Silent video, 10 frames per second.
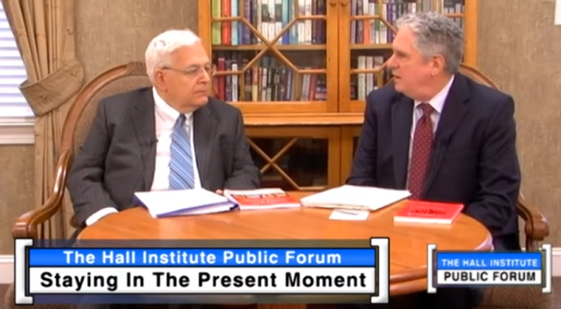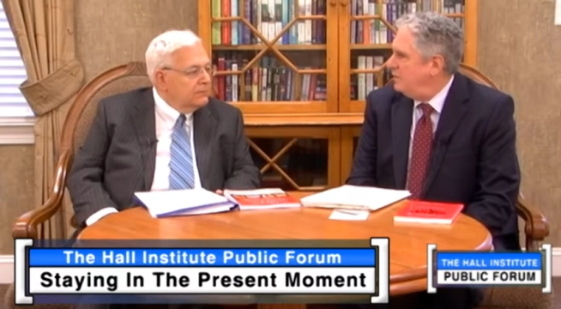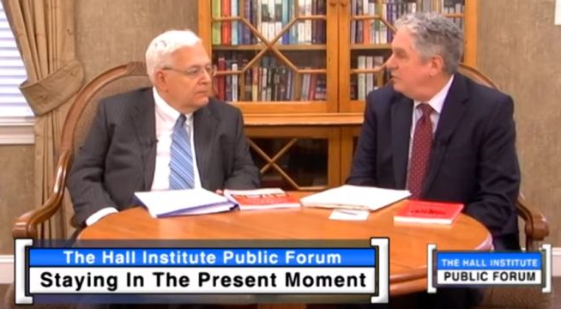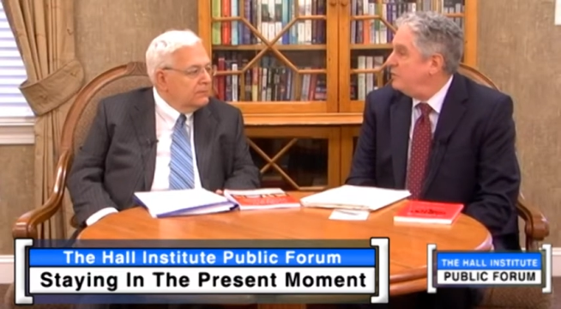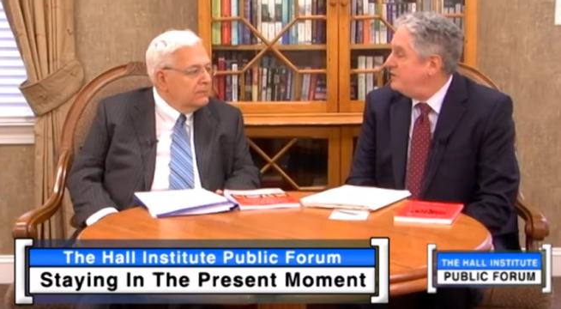
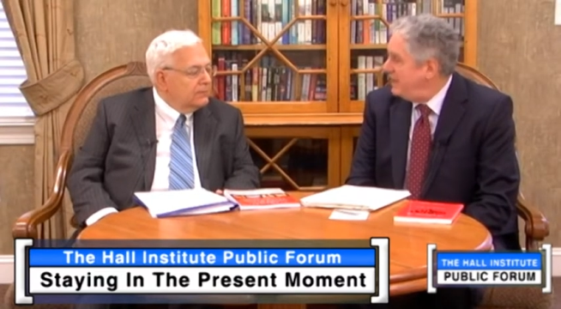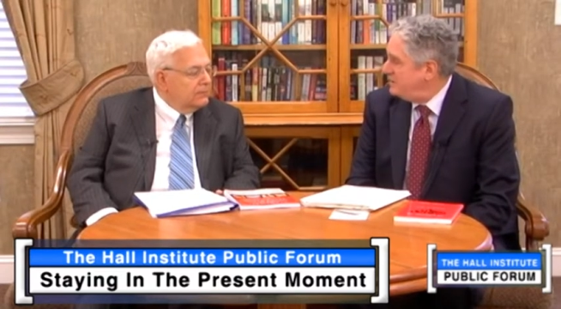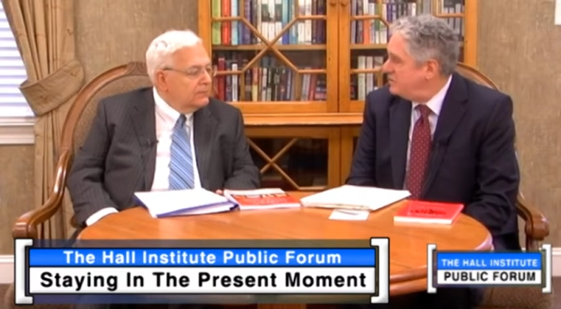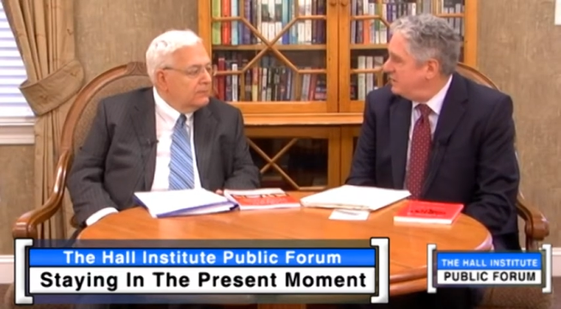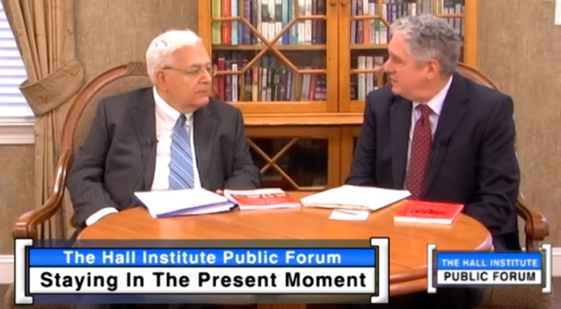Speaker 1: Their
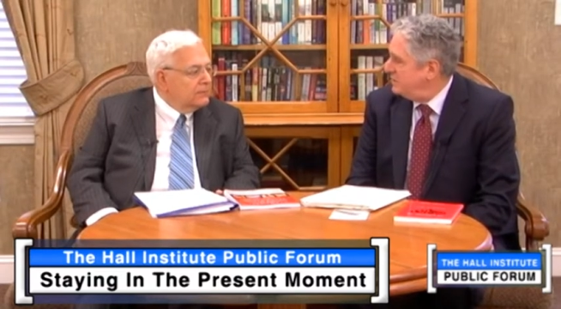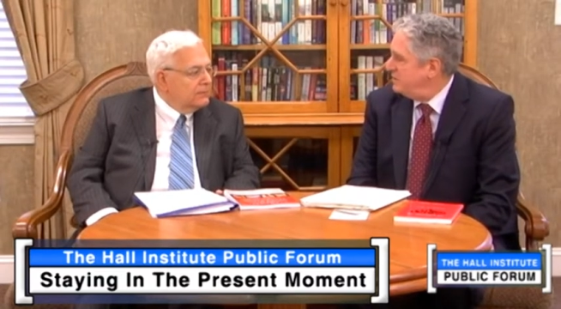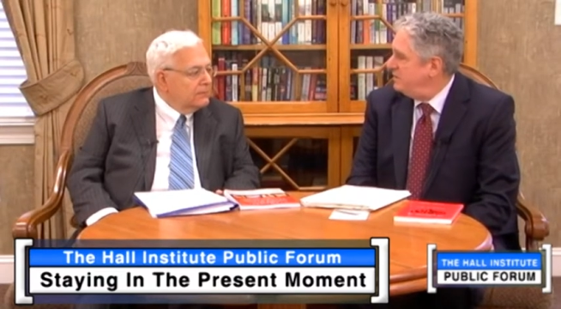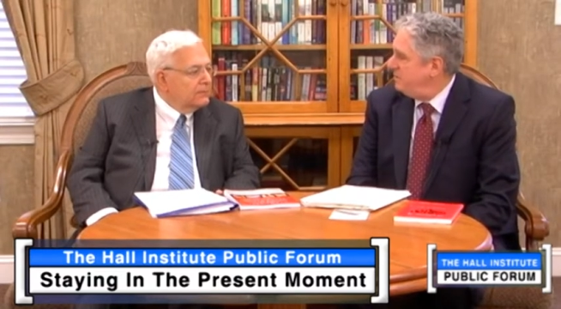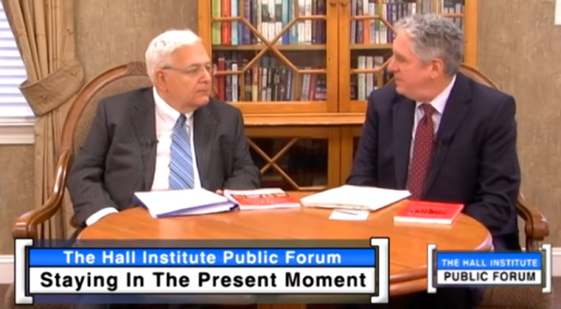attention is
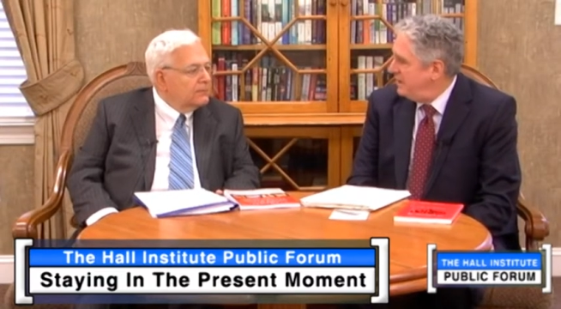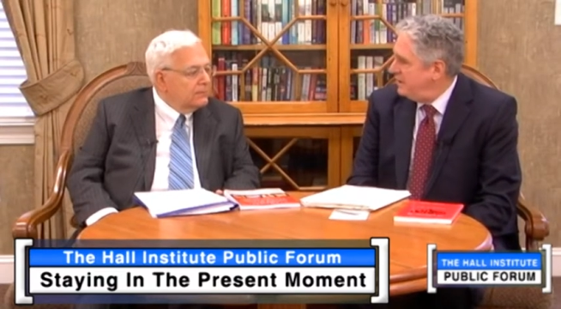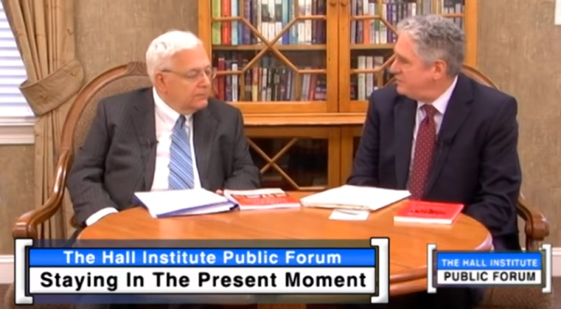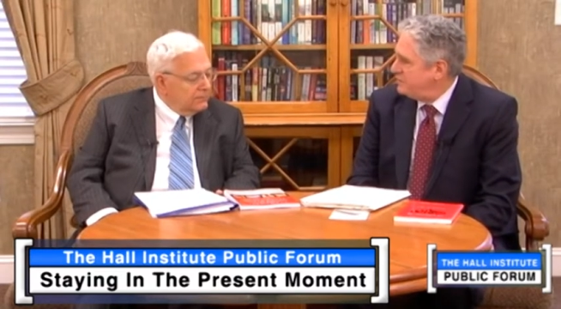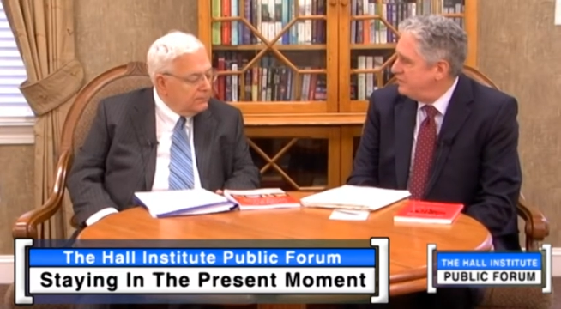in the
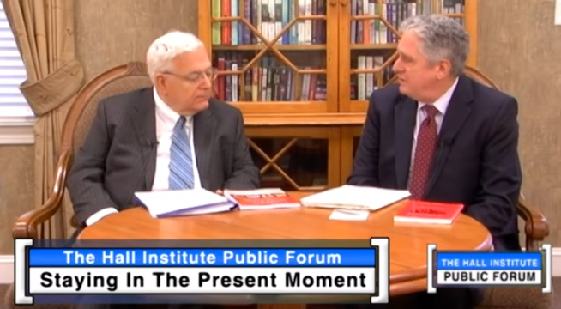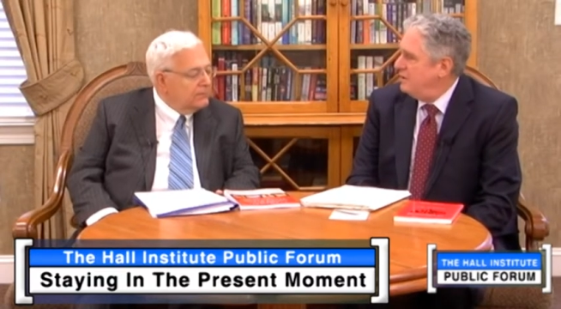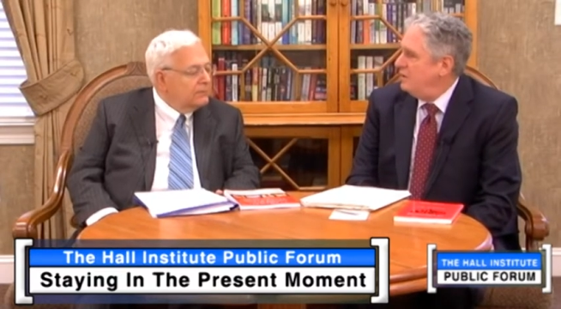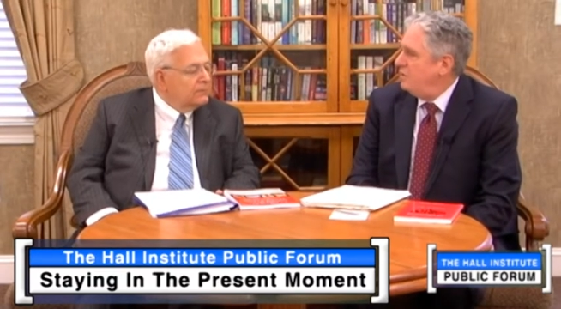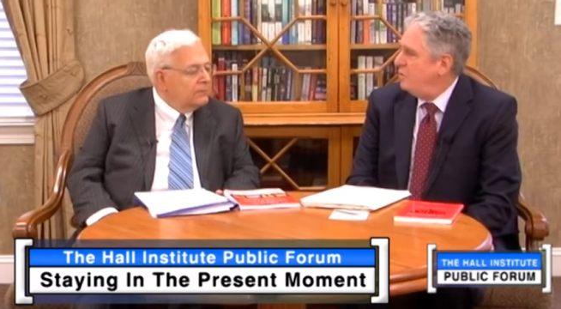past,
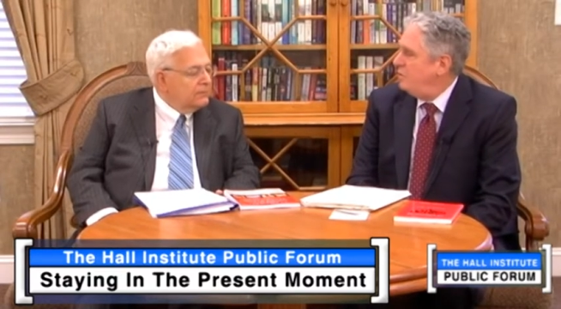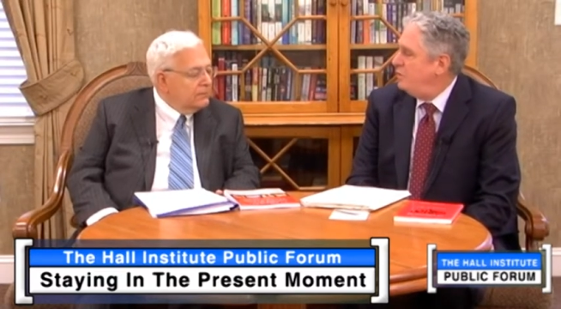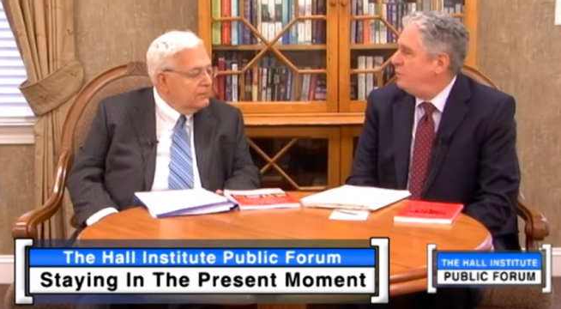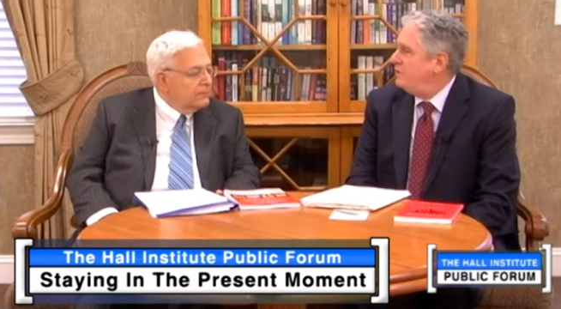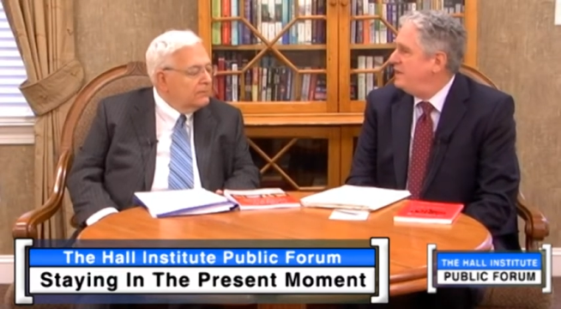or
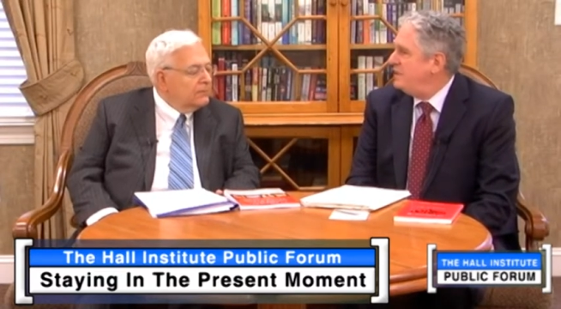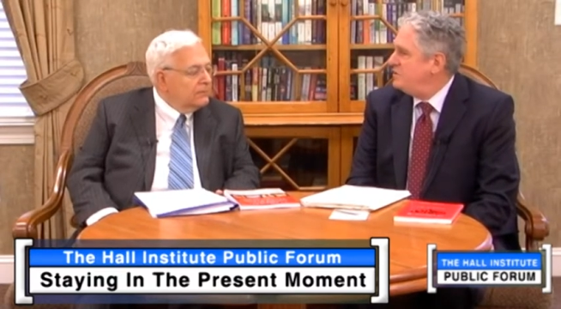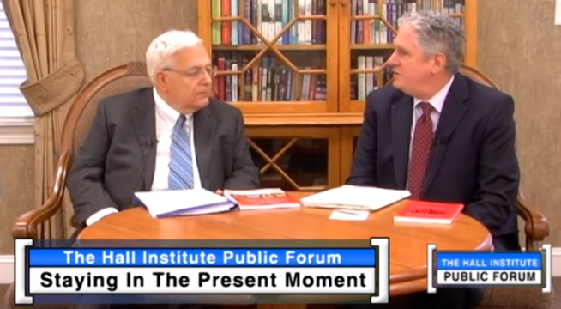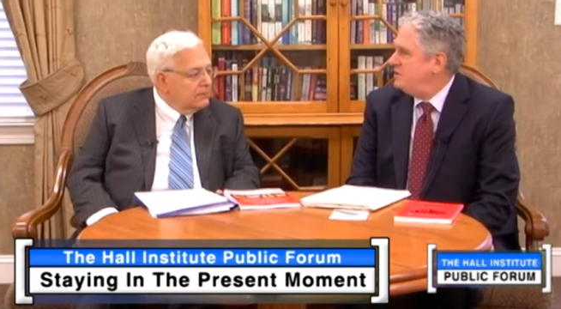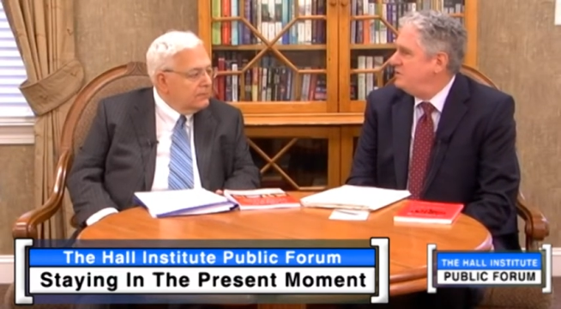their
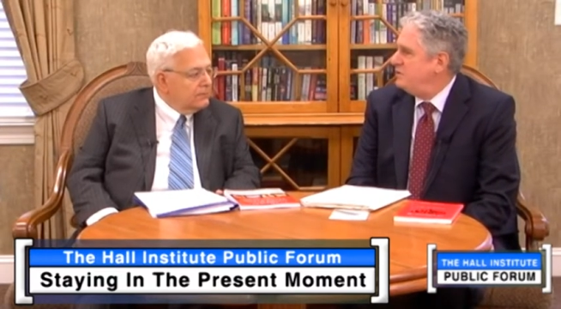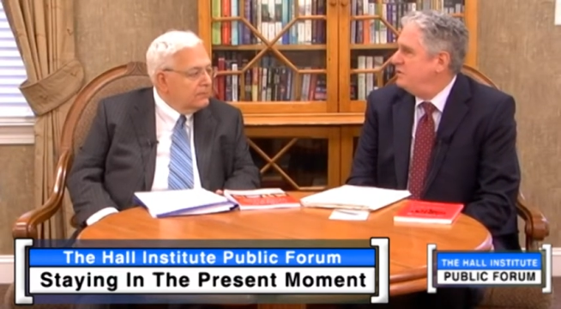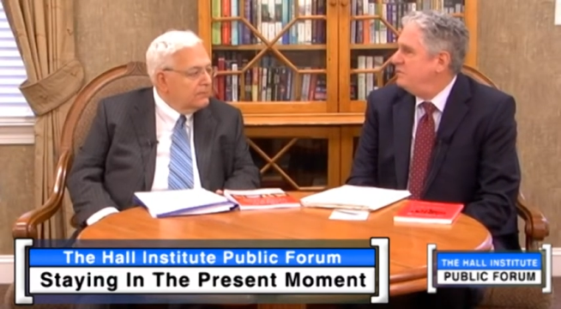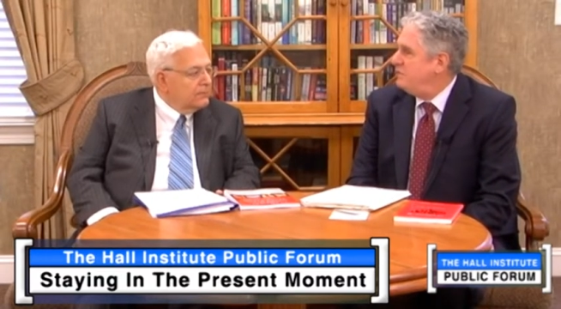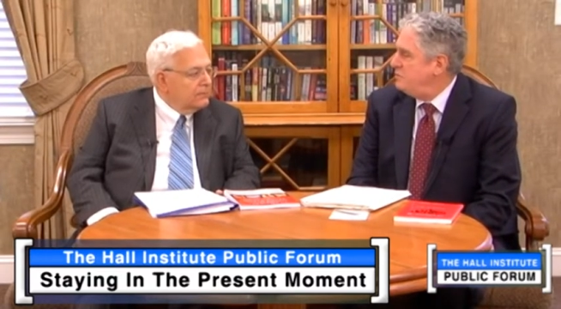attention is in
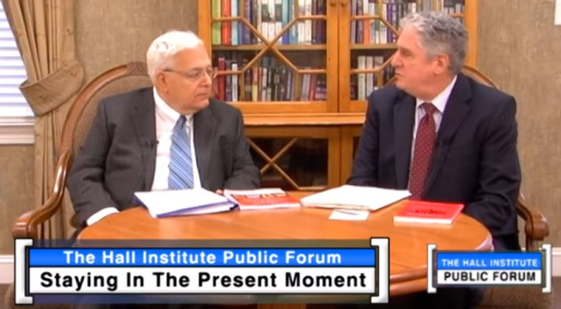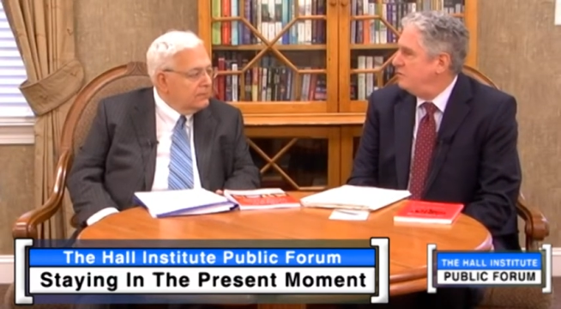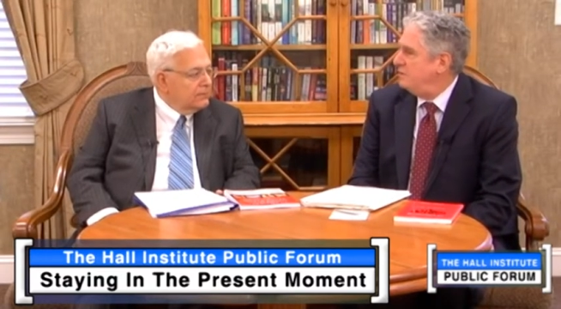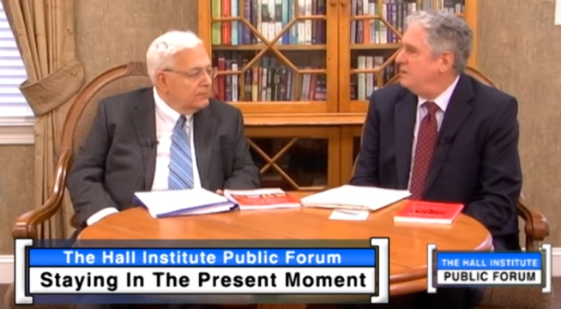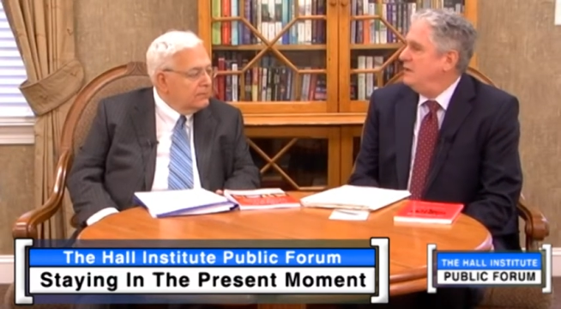the future.